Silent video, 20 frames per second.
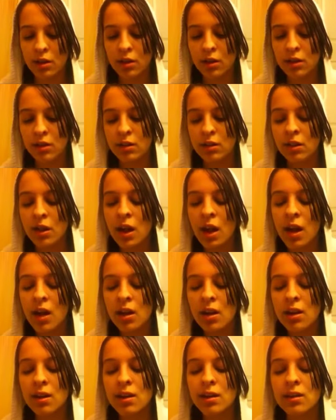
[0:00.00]
Does your
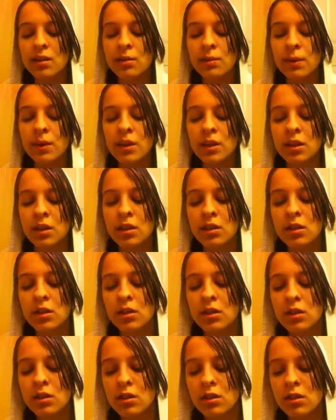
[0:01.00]
character
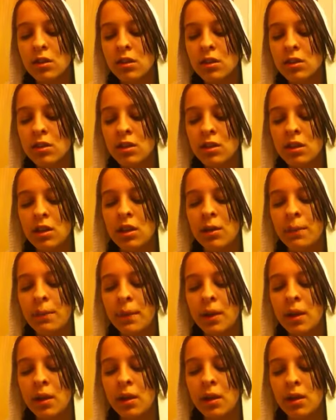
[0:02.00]
especially
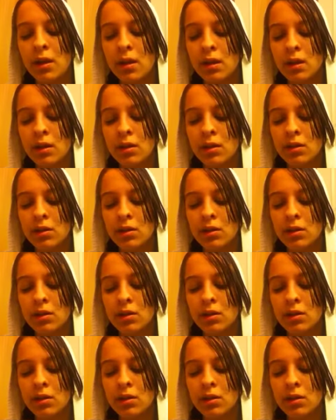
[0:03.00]
"appear